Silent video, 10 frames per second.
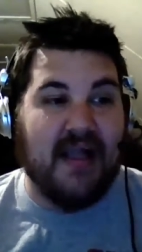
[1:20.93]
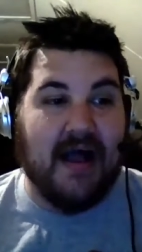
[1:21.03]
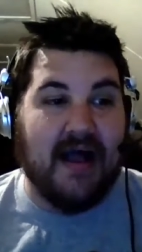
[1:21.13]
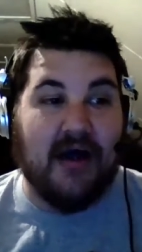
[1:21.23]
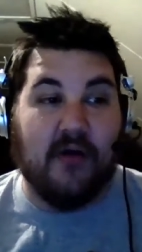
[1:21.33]

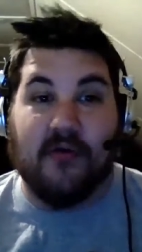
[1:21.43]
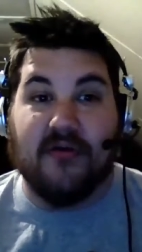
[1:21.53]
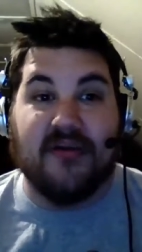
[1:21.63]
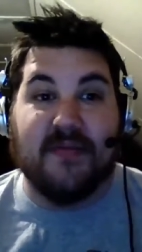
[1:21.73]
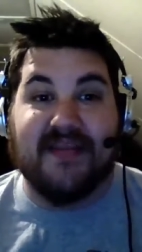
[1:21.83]
Uh, where
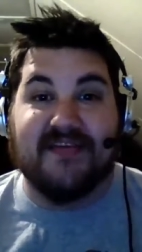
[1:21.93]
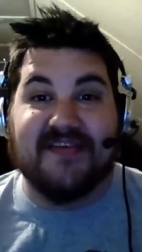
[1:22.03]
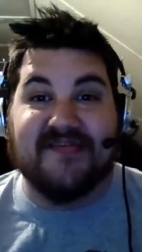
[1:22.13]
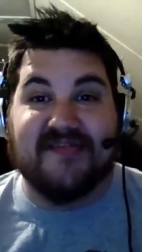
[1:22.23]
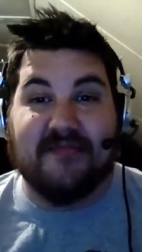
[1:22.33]
you been,
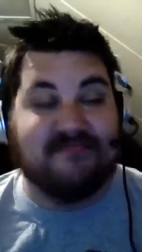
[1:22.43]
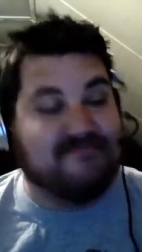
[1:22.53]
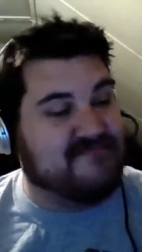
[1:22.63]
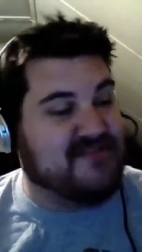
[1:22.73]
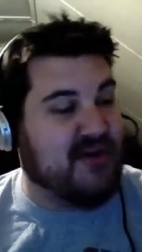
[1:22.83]
Kalisto?
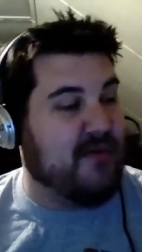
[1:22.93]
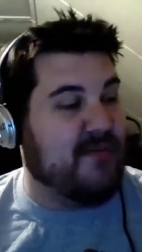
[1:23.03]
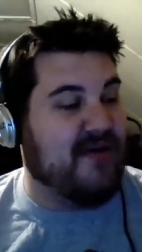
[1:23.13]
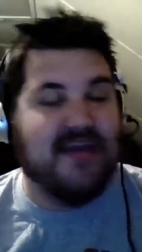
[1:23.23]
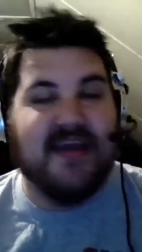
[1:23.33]
Sorry,
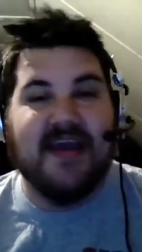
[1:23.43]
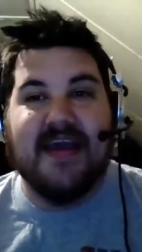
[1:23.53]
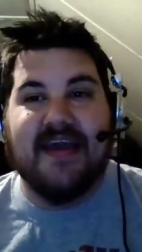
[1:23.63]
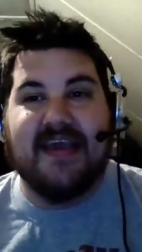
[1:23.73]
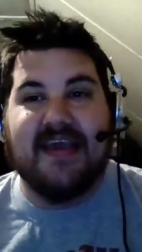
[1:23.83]
buddy.
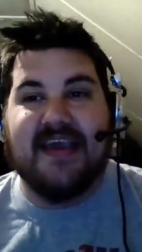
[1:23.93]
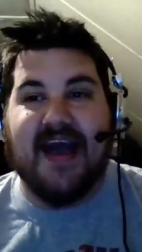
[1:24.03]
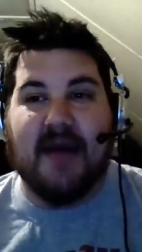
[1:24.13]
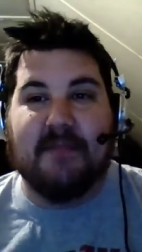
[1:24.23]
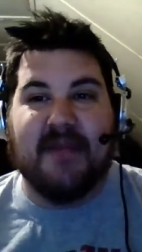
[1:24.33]
He
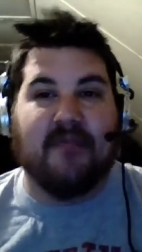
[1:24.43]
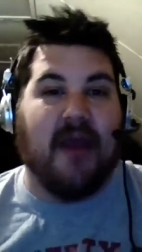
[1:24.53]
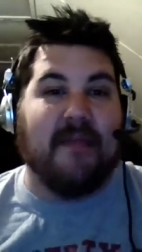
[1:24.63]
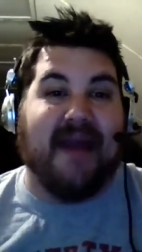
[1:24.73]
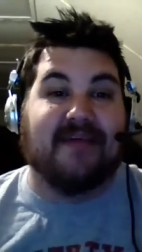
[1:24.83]
uh, beat
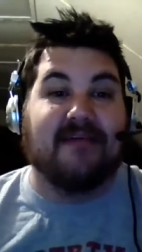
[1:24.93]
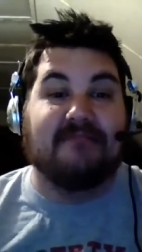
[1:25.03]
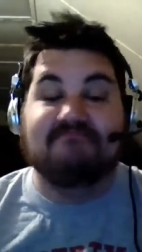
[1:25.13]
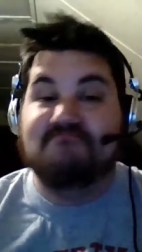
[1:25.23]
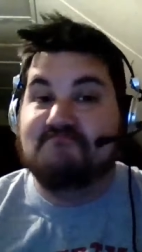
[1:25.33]
Ryback.
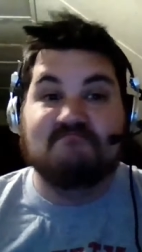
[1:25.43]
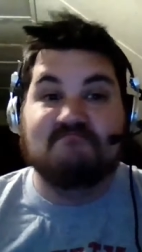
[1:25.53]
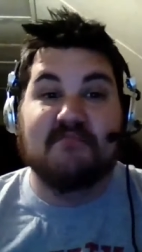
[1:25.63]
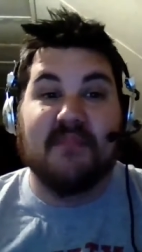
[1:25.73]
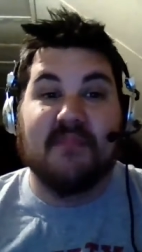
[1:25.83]

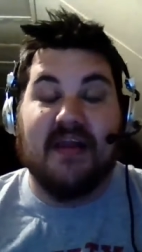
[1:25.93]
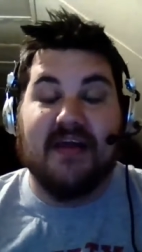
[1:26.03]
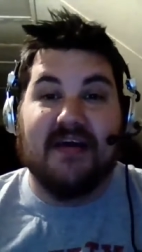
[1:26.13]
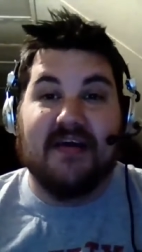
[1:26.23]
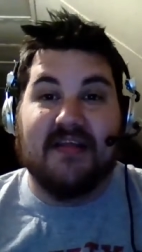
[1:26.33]

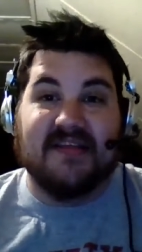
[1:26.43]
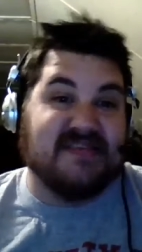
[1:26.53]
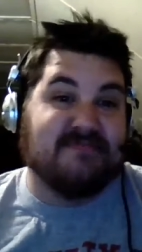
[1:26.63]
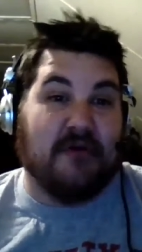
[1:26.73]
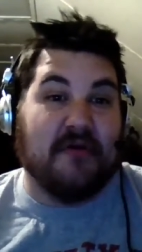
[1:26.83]
This
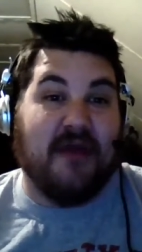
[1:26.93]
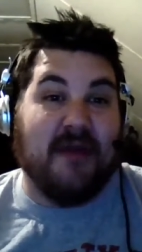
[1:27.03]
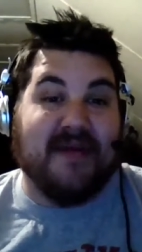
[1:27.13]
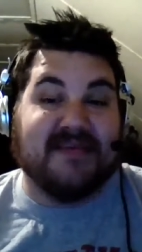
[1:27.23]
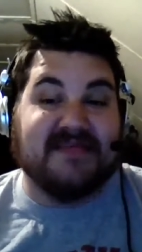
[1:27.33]
is probably
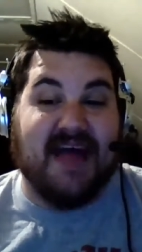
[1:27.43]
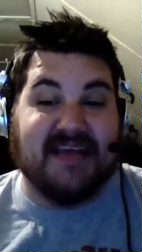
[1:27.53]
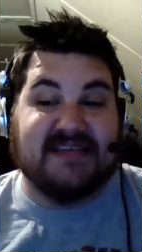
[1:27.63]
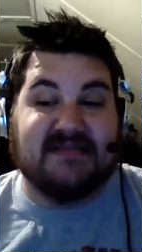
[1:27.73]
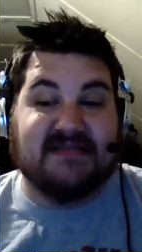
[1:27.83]
Ryback's
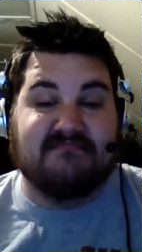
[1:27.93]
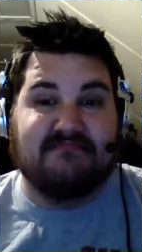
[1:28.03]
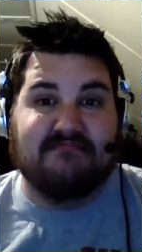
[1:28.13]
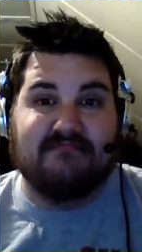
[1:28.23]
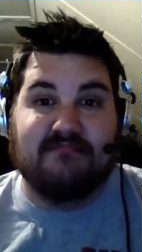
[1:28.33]
last
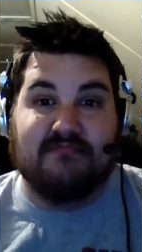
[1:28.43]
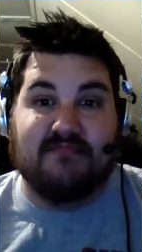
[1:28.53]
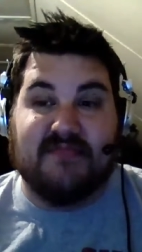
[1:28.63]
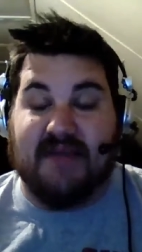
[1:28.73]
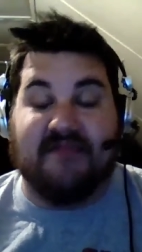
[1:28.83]

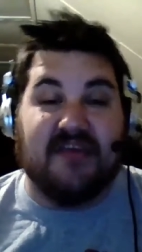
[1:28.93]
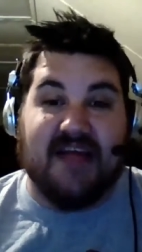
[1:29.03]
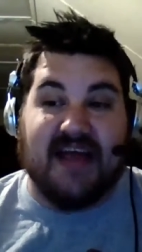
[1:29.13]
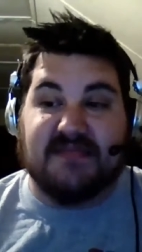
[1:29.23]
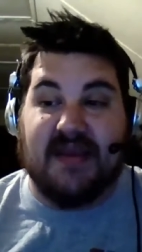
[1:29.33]
definitely
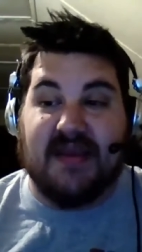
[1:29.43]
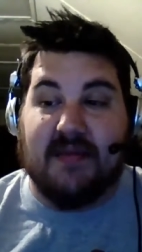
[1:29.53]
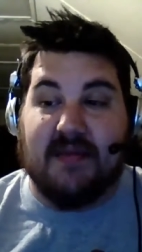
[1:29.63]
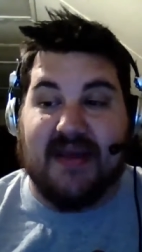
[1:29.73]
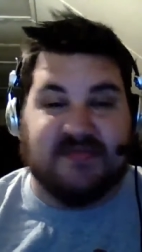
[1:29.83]
last
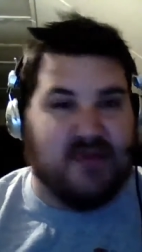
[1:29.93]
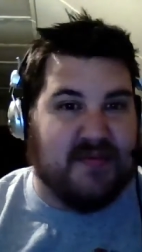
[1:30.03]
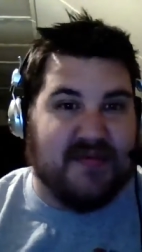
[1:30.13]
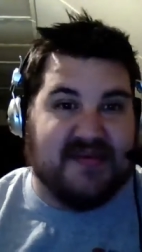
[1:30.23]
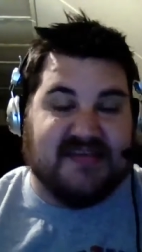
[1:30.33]
Mania match. Might
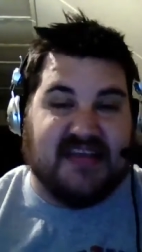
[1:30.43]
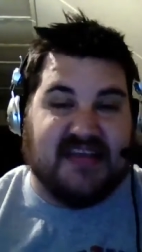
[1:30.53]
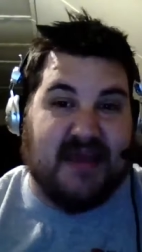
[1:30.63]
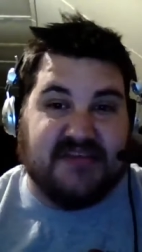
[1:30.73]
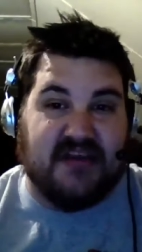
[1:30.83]
have been his last
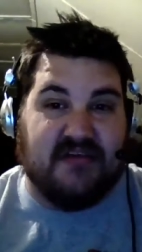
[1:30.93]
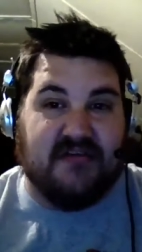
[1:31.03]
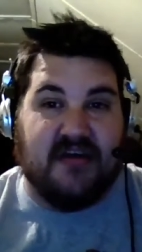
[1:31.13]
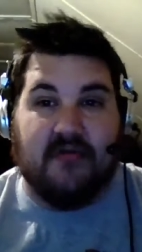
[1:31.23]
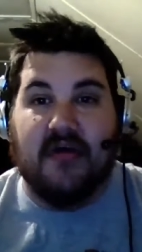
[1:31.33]
match. I don't
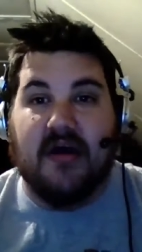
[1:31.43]
know.